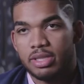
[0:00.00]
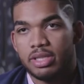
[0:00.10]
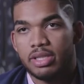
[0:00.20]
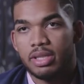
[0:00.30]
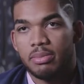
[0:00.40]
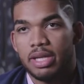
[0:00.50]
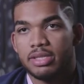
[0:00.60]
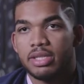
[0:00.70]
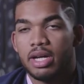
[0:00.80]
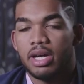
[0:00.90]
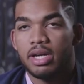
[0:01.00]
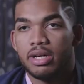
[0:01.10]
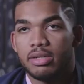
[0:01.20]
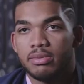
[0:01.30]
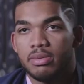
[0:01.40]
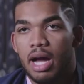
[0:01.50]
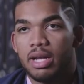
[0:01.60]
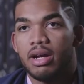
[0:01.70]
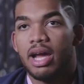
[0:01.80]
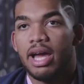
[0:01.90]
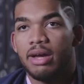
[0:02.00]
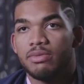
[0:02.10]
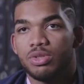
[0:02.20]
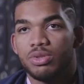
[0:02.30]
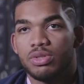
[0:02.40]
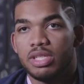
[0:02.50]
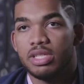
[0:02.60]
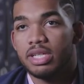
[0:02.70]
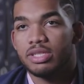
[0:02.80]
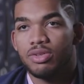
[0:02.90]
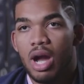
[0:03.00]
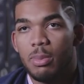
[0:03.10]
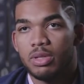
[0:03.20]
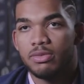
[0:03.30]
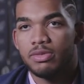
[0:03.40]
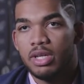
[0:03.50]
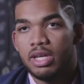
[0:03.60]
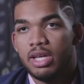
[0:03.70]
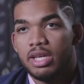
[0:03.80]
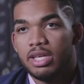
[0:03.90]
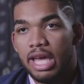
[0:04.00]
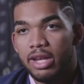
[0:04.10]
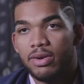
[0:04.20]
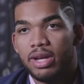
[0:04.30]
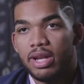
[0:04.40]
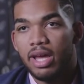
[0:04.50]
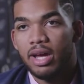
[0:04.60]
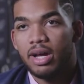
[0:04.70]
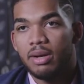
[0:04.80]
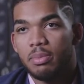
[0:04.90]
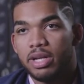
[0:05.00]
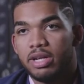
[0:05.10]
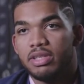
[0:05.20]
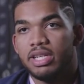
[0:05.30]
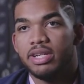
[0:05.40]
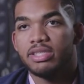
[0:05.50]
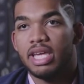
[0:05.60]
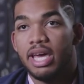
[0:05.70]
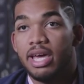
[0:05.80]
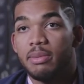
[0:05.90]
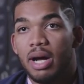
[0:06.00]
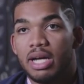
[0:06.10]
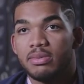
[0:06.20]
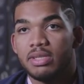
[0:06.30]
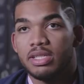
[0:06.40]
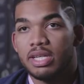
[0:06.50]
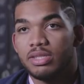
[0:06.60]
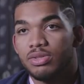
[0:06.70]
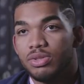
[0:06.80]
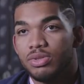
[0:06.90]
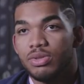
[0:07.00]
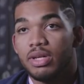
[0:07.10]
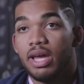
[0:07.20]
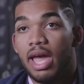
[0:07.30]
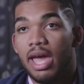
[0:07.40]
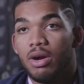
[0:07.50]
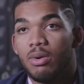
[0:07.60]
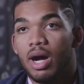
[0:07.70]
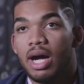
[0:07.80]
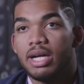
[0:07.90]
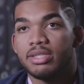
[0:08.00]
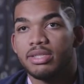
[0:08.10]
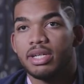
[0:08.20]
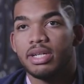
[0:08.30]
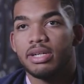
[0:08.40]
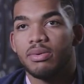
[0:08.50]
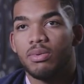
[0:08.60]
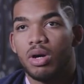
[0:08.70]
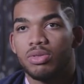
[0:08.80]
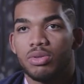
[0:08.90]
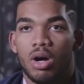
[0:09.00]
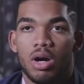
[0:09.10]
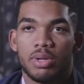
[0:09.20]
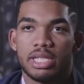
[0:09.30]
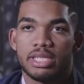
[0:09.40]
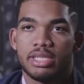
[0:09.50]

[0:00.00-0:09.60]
This is an amazing honor I have to see the next crop of Gatorade Player of the Years and possibly the next two AOIs walk through the hallways.